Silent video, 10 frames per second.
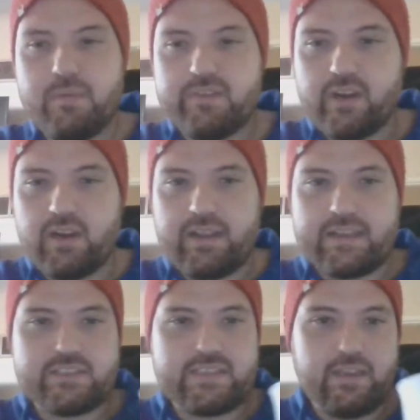maybe
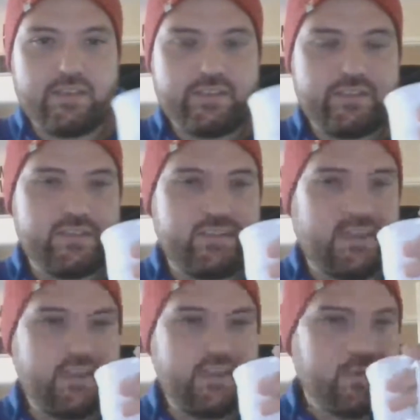start like a
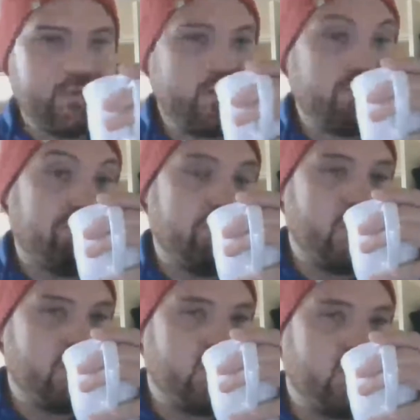sales one,
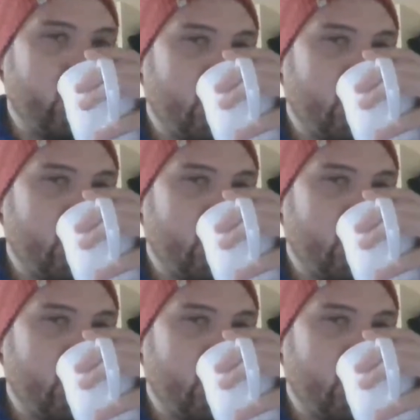maybe.